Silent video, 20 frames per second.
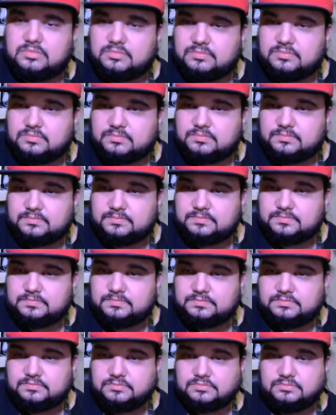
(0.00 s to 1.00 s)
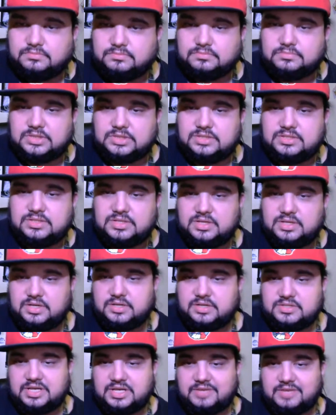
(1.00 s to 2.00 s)
Hmm, let's see here.
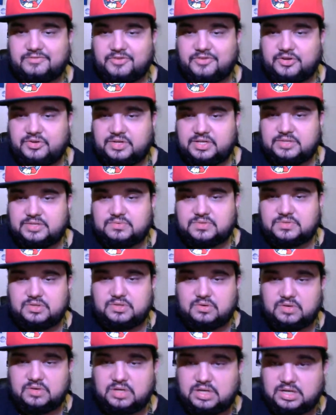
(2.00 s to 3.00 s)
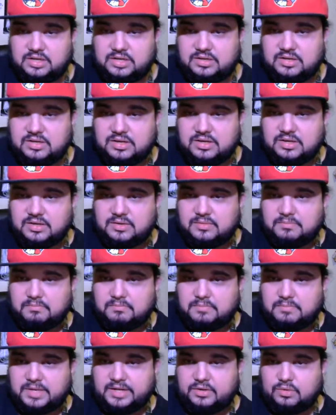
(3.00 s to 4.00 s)
Tech for your knees. What's going on?
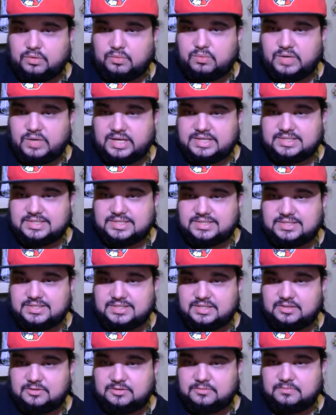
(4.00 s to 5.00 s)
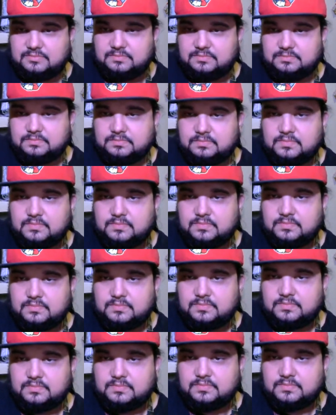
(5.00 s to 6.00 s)
Michael West.
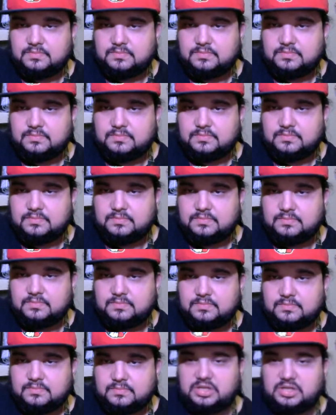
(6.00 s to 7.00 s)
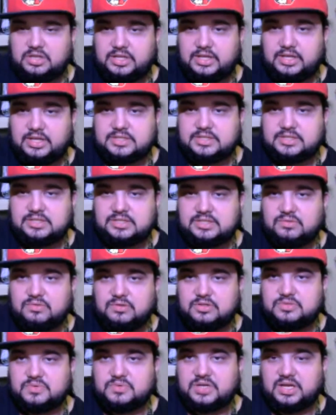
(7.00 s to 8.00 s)
What's going on? Little Kleenex.
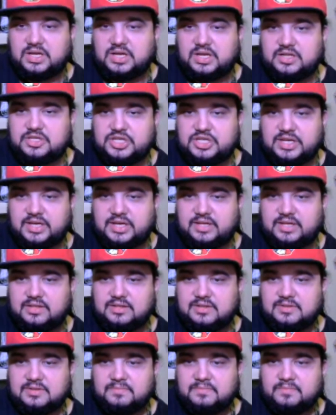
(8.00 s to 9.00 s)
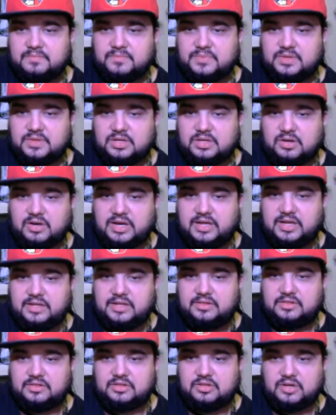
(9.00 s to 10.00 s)
Who else we got in the chat? Go ahead,
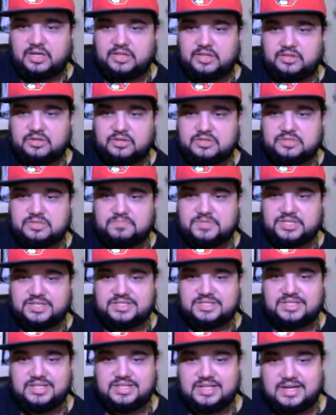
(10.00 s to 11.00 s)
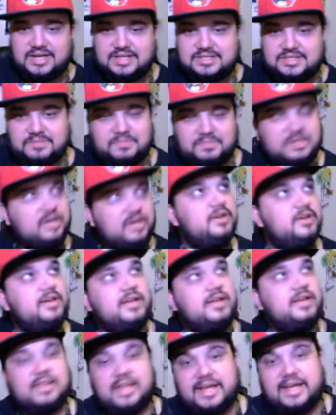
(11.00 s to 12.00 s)
and go ahead and throw some 69s up there
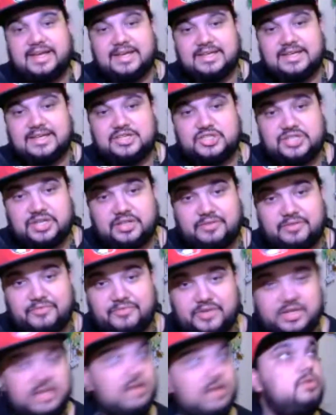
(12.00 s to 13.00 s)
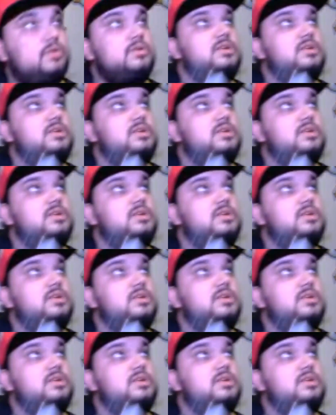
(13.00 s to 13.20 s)
and like and share the video.